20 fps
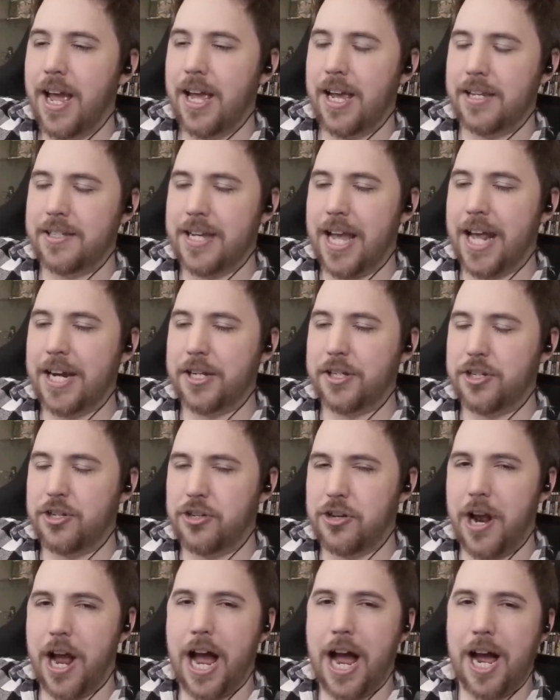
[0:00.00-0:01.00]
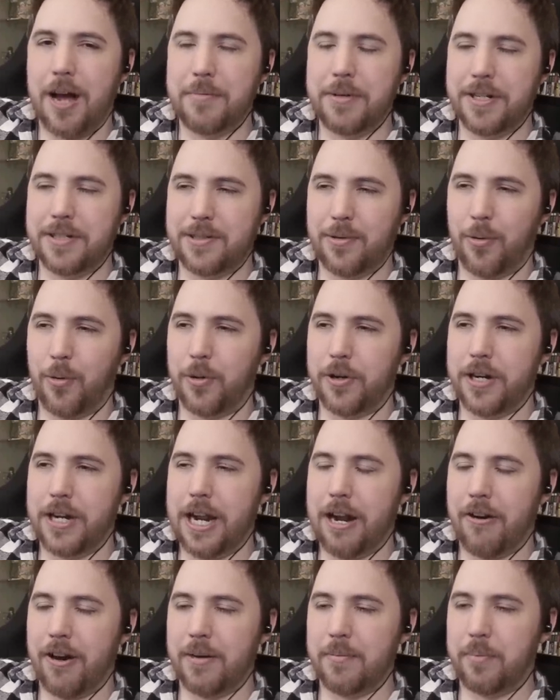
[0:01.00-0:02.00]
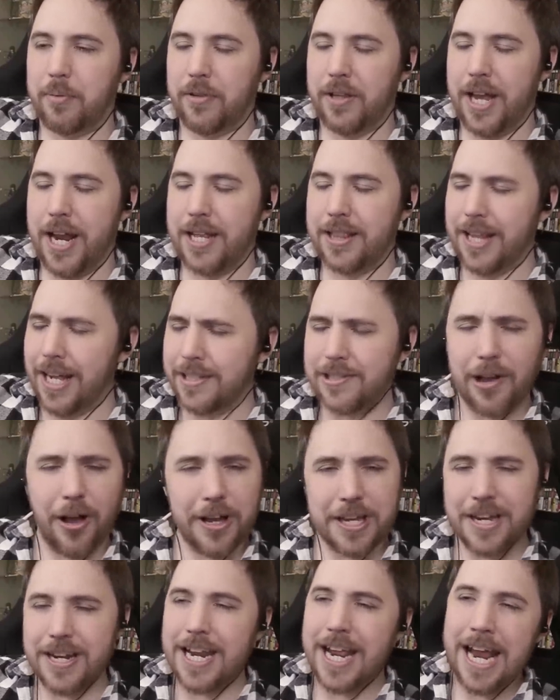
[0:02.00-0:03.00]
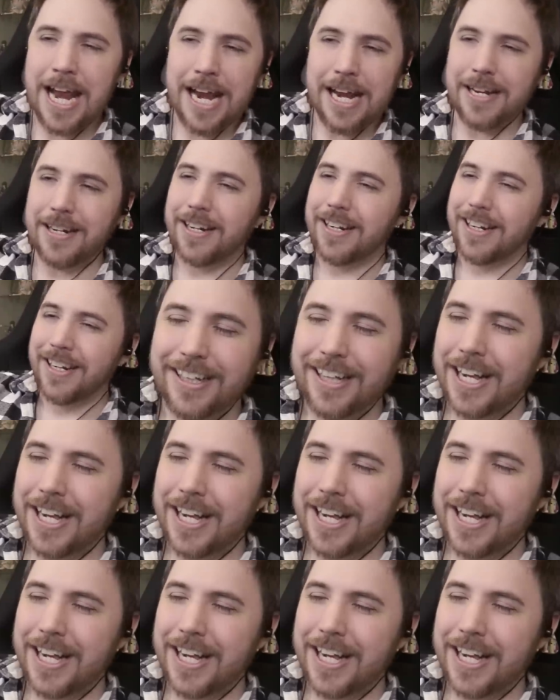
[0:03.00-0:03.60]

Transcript: is at his job and is ordinary and plain. That's all you need.